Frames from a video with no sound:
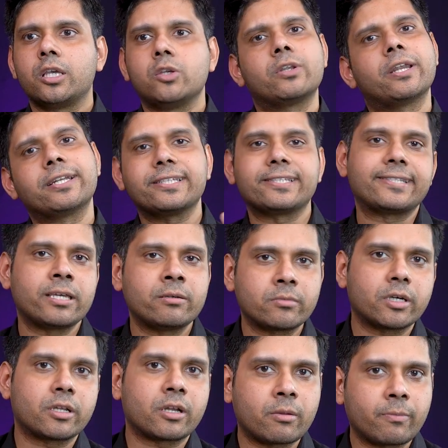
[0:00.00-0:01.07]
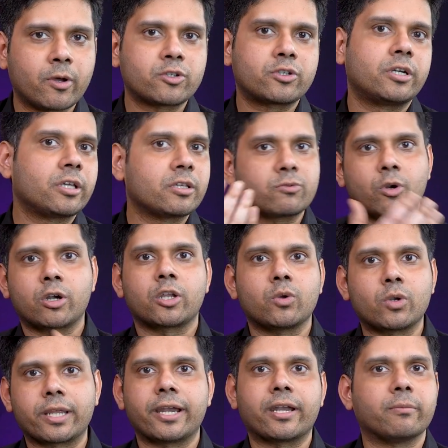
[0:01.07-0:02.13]
you'll get the same career opportunities what you
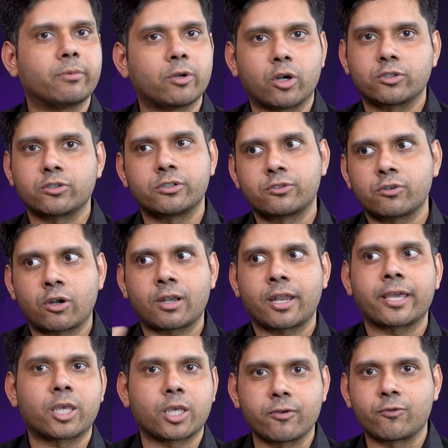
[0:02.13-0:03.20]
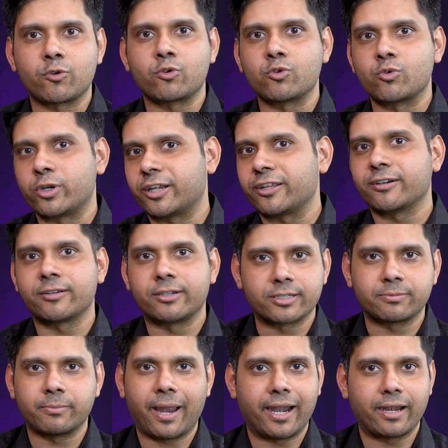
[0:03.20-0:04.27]
will get abroad. So it's not like if you do it here,
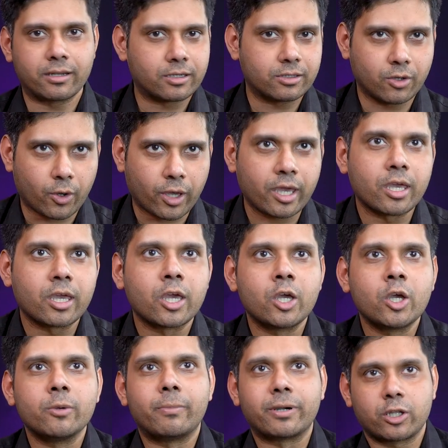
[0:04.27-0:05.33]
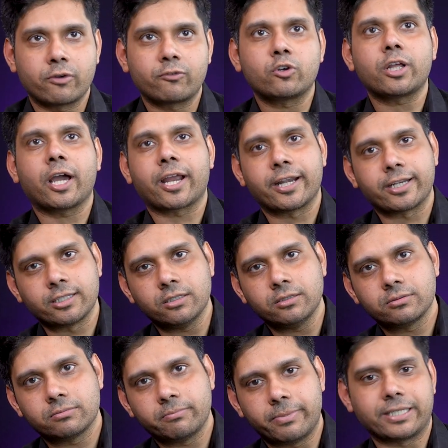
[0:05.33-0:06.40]
it's bad. Okay, but you have to target the
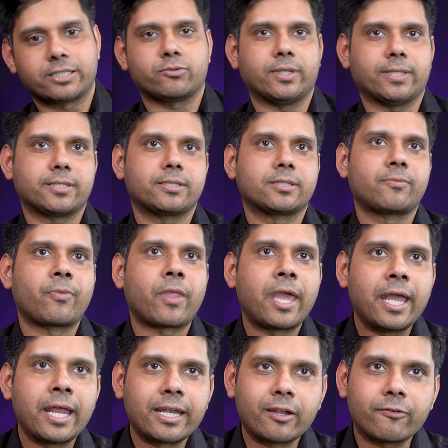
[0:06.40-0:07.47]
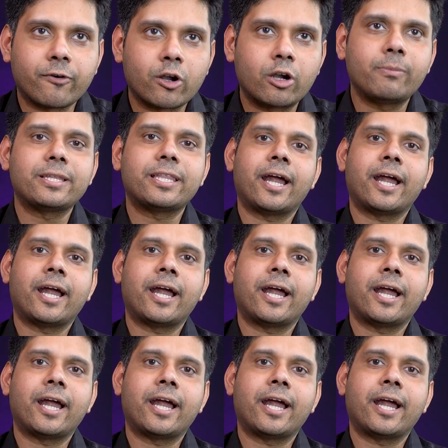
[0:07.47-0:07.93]
best ones. Now, followed by